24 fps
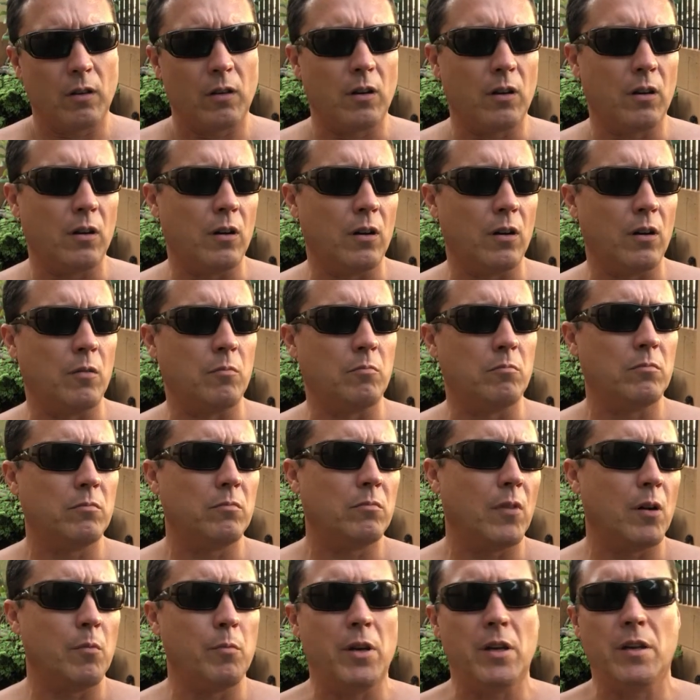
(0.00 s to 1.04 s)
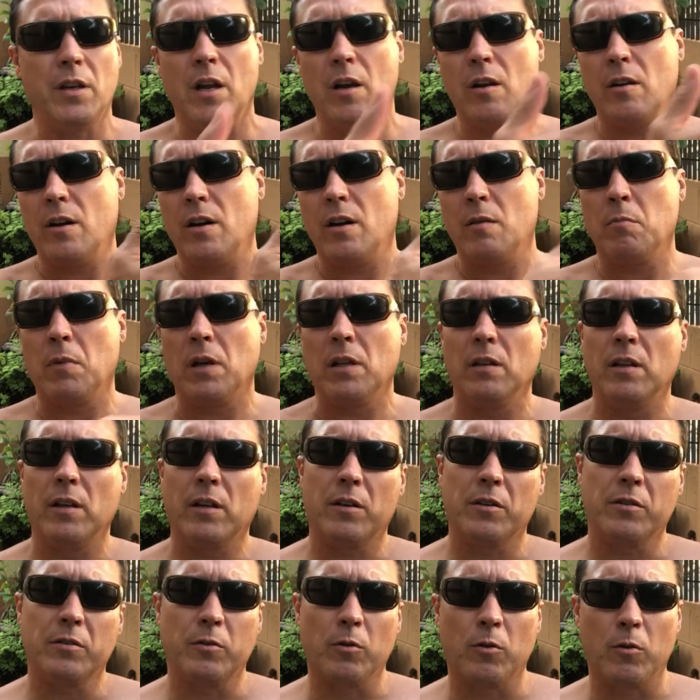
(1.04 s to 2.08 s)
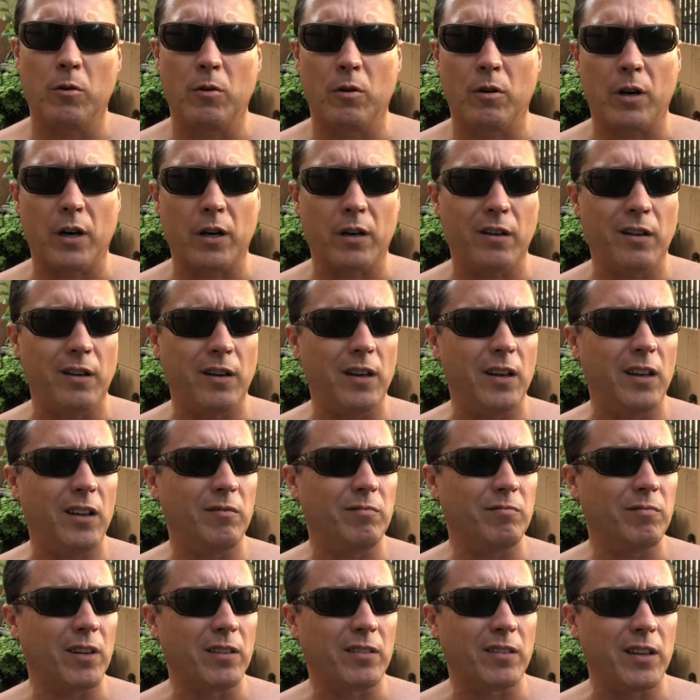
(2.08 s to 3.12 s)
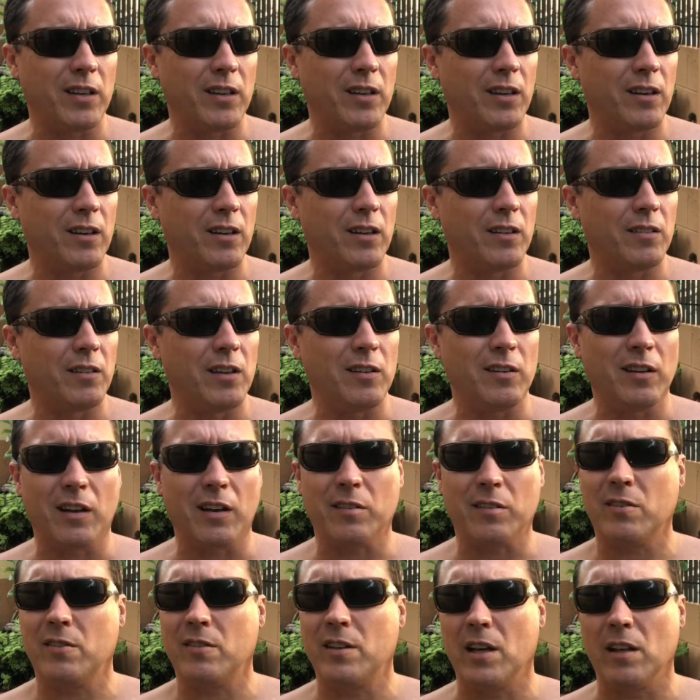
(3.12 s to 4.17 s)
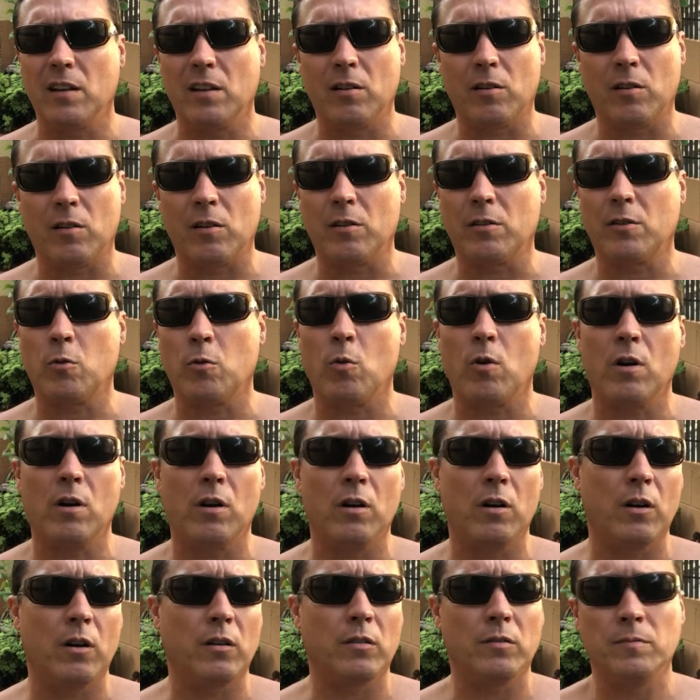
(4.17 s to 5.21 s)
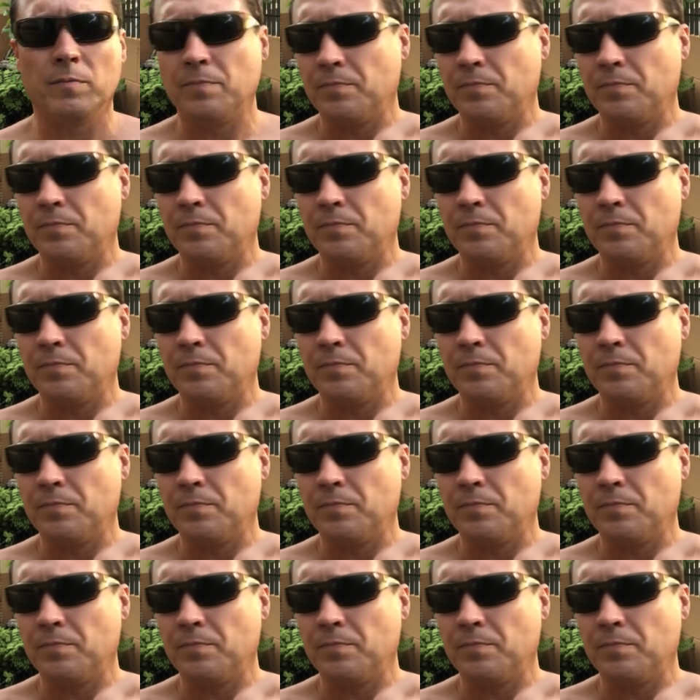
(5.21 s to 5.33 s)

I mean, down here in my liquor store, I can get, I think they got Stella Artois.